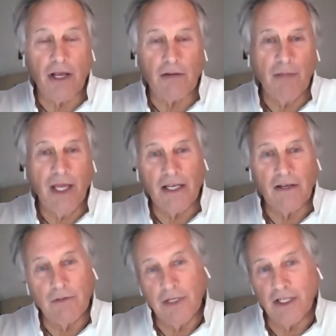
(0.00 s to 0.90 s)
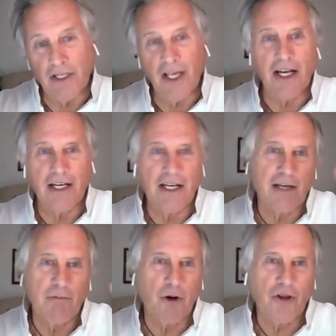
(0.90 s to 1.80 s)
white men who didn't get it
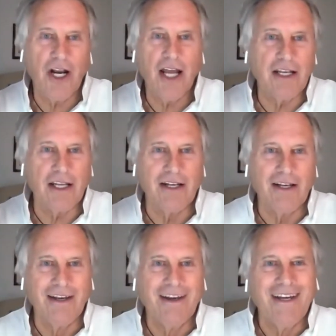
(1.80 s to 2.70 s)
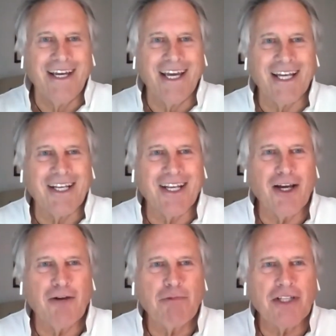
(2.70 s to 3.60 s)
any more than I did, and to
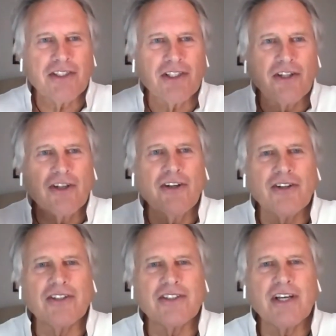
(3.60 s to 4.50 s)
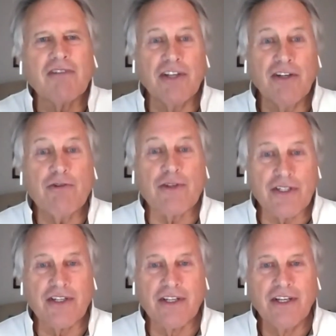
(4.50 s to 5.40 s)
help us learn the self-interest
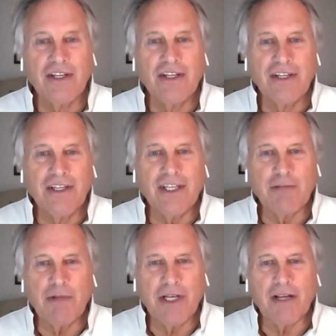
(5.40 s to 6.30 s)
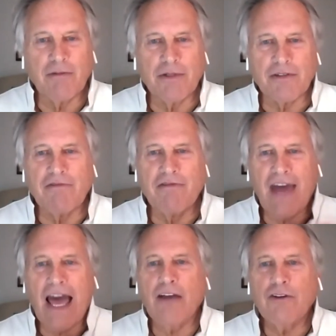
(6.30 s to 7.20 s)
in being able to
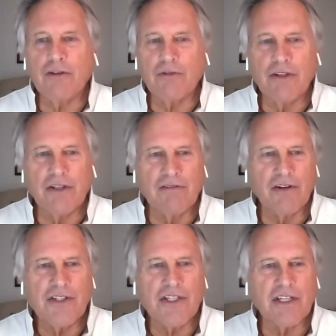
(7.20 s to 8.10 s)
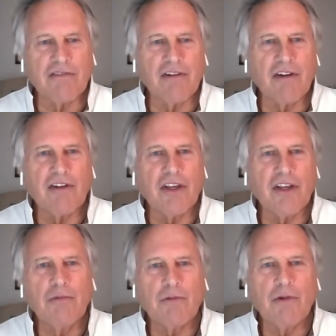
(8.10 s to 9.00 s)
value the diversity of every
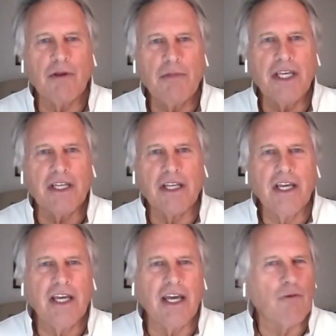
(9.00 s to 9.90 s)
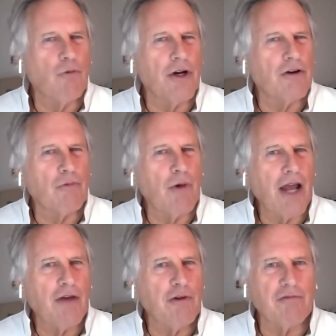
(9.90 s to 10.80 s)
human we meet and wonder
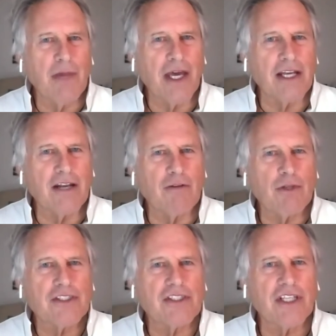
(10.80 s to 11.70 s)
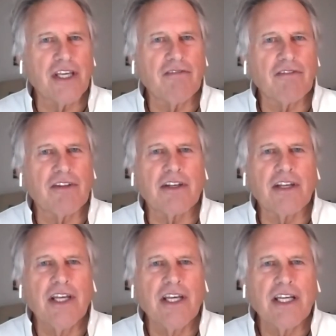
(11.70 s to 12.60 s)
why we've met and what's the gift that
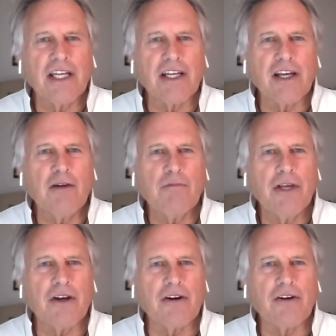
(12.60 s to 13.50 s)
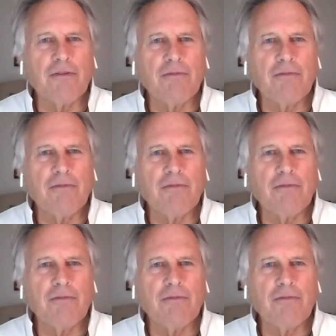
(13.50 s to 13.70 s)
can come here.